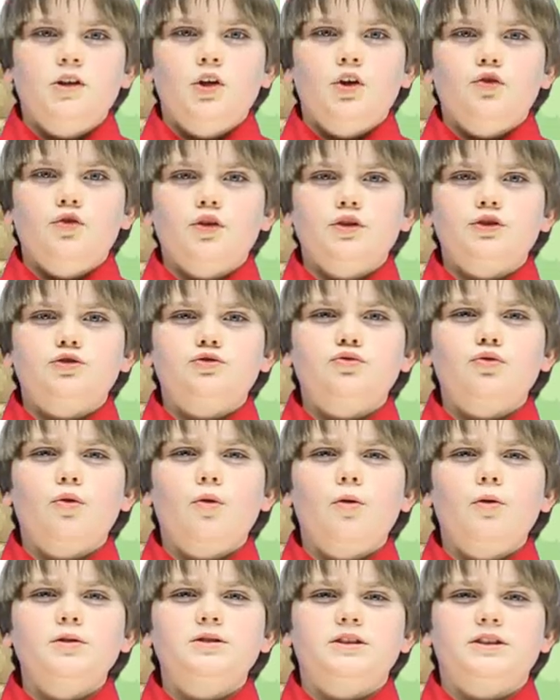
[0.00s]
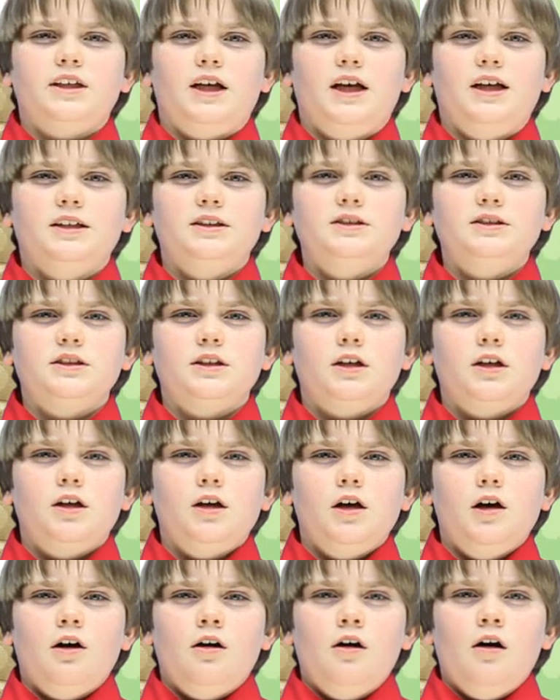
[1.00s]
The troll says,
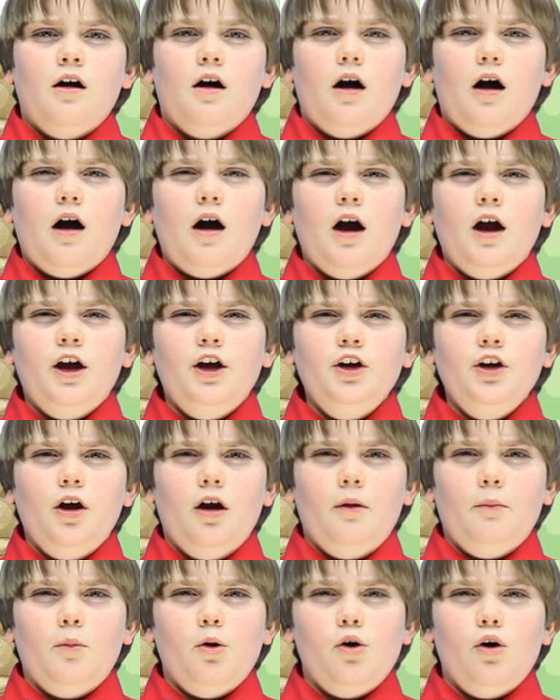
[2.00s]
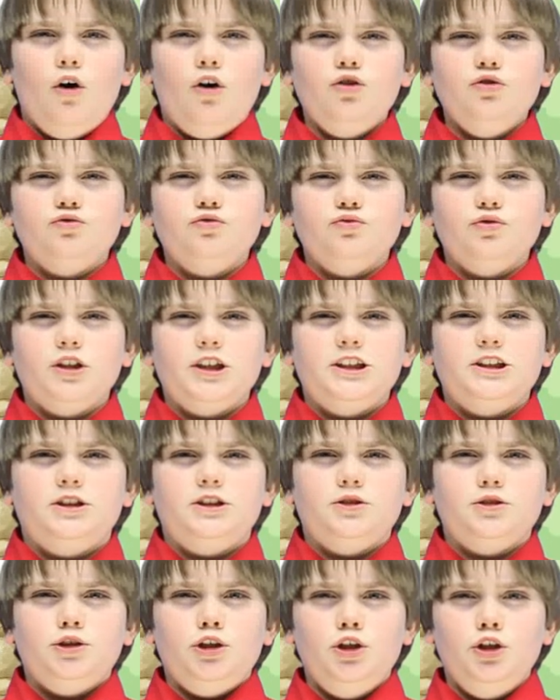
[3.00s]
"I am hungry
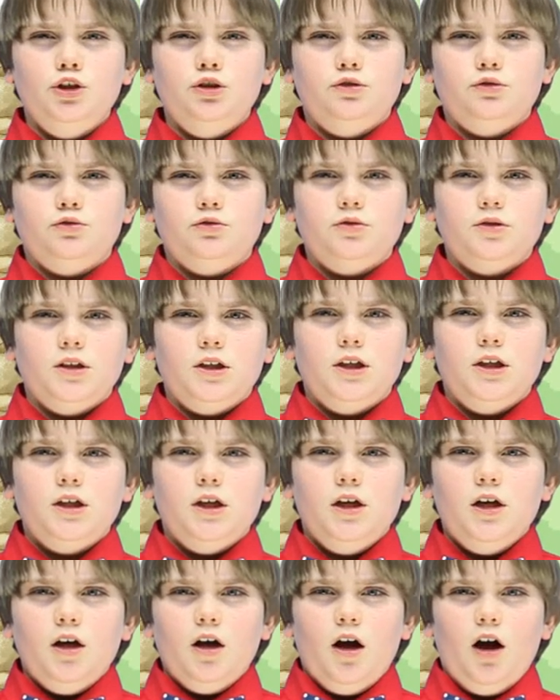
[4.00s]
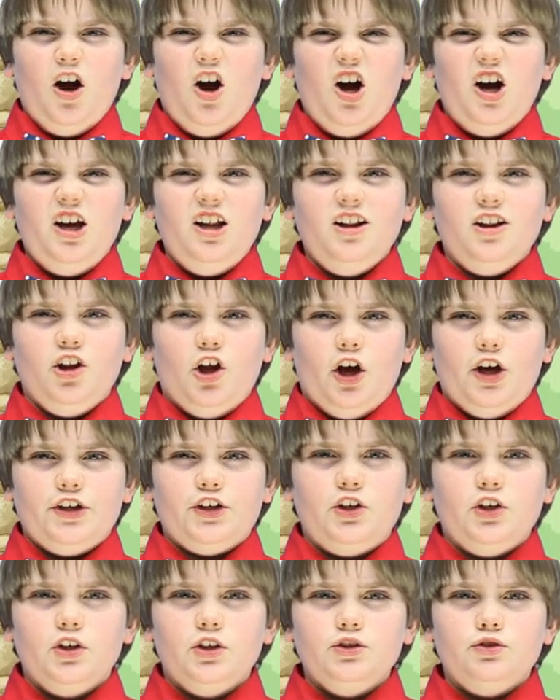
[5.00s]
too. I
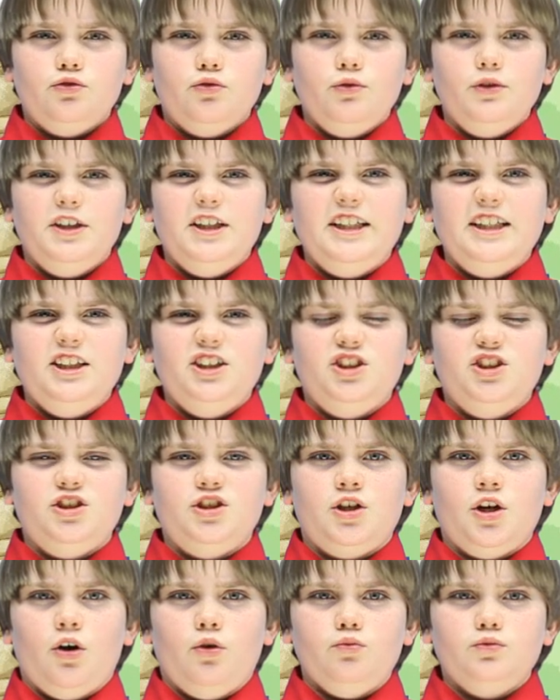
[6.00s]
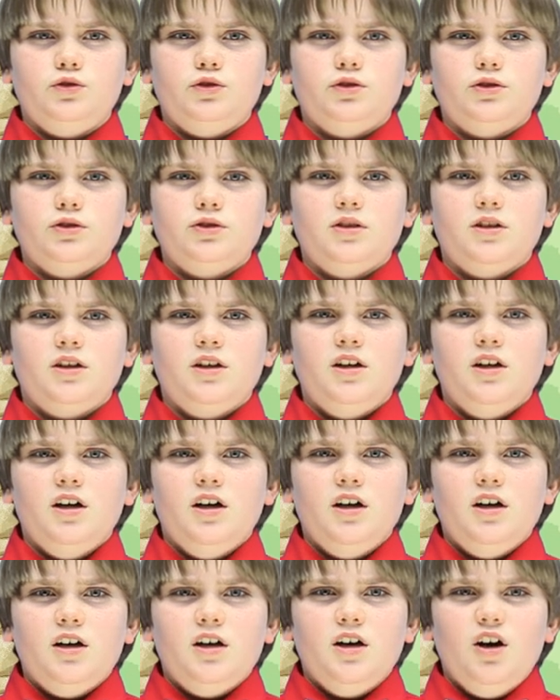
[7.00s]
like to eat goats.
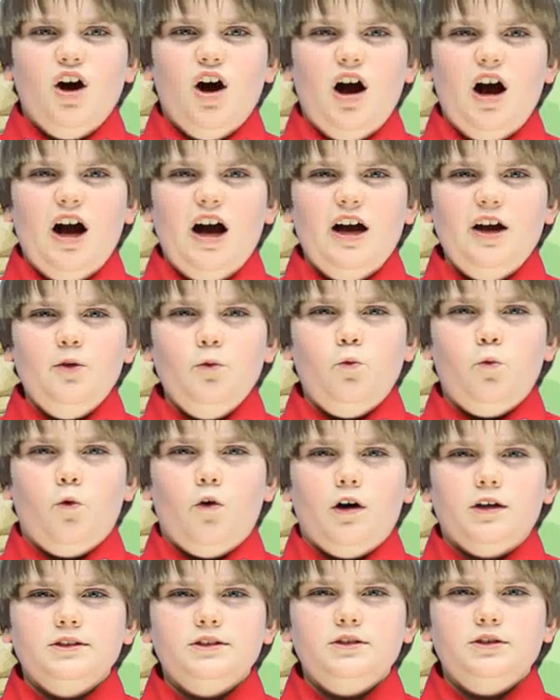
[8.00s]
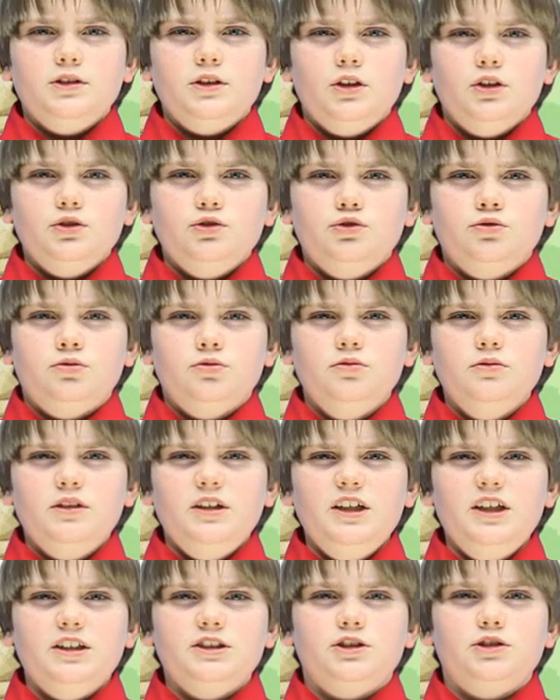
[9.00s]
I want to
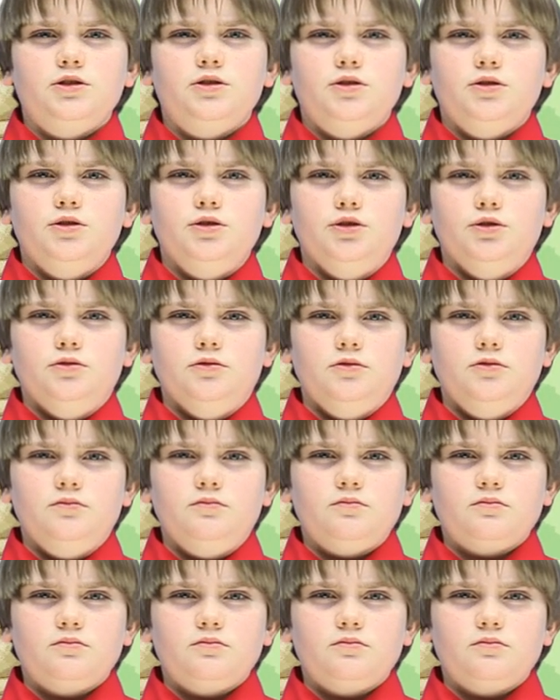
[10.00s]
eat you.